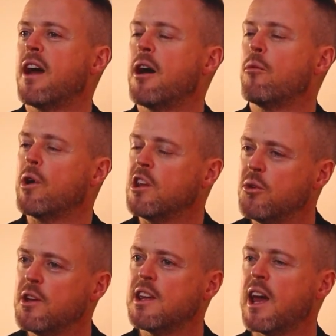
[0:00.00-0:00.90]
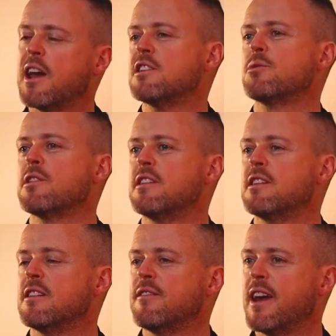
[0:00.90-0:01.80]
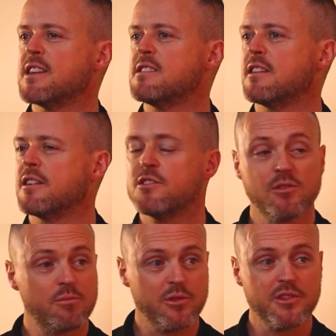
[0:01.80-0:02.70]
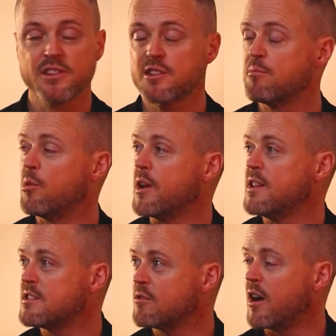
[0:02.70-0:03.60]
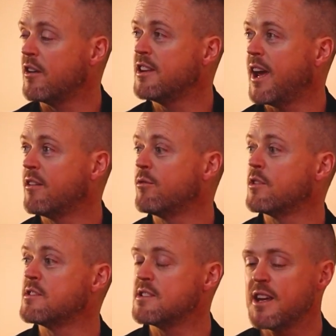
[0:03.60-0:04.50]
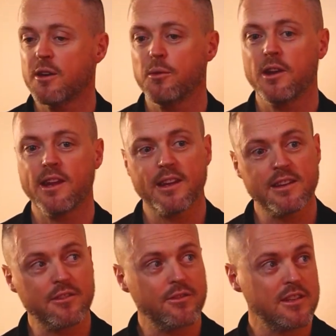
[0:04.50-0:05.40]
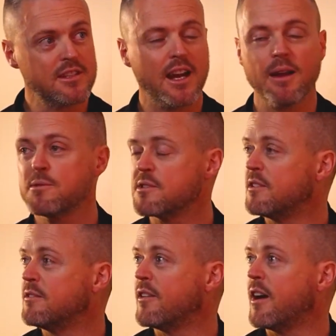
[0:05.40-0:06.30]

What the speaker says: when you engage with an investor, to Bruce's points around debt versus equity and different types of